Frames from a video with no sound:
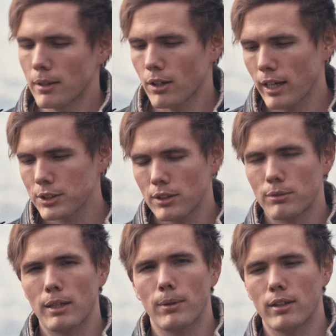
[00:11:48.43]
No, actually the
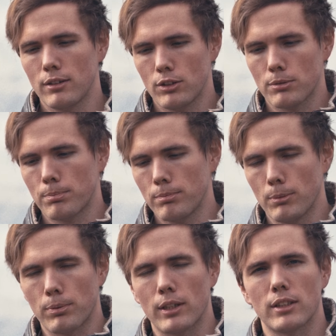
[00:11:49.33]
red button, you just, you
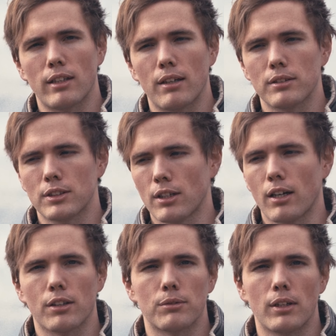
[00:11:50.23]
press it down to
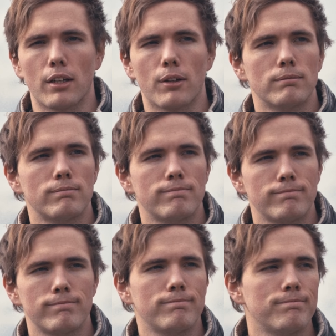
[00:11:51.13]
talk on the radio.
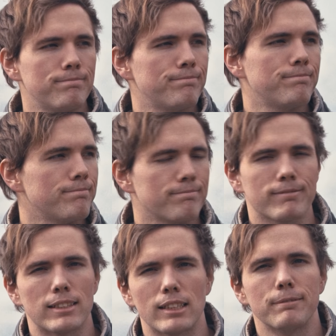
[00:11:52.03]

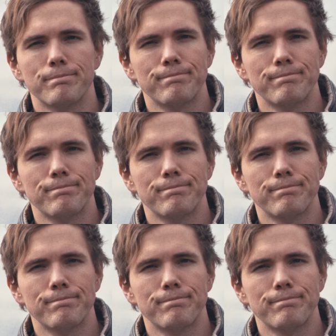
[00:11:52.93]
That's it.